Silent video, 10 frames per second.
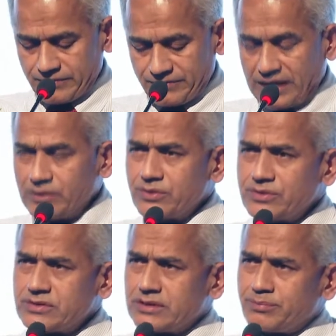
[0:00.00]

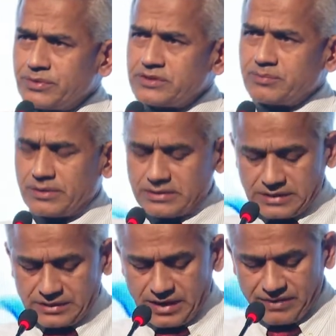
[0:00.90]
values and principles
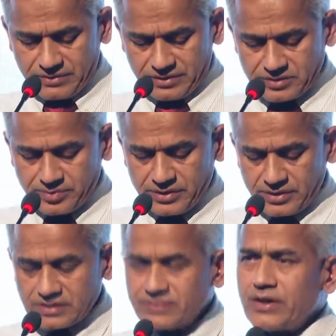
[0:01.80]
and have an
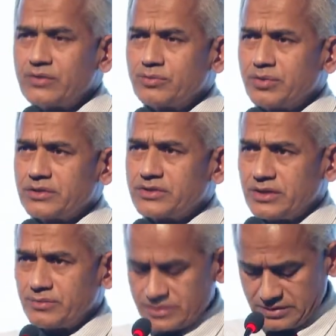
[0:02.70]
experience of how to build
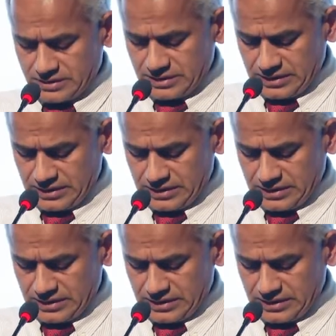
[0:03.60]
teams,